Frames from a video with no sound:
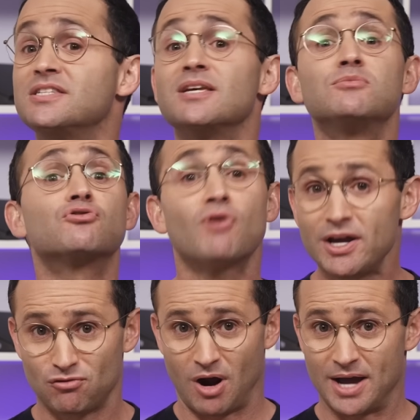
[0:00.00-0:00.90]
This seems
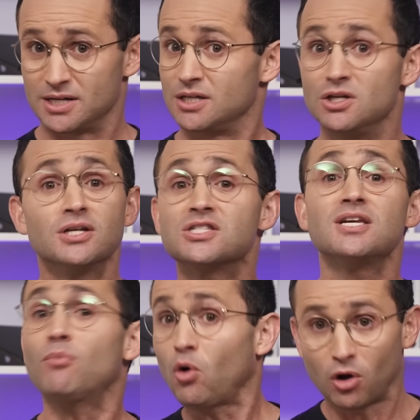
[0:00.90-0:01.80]
great, right? You can
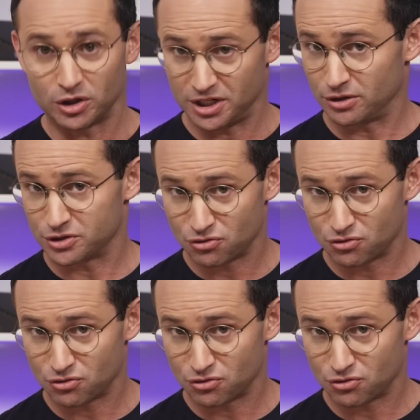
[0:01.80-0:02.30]
see more content on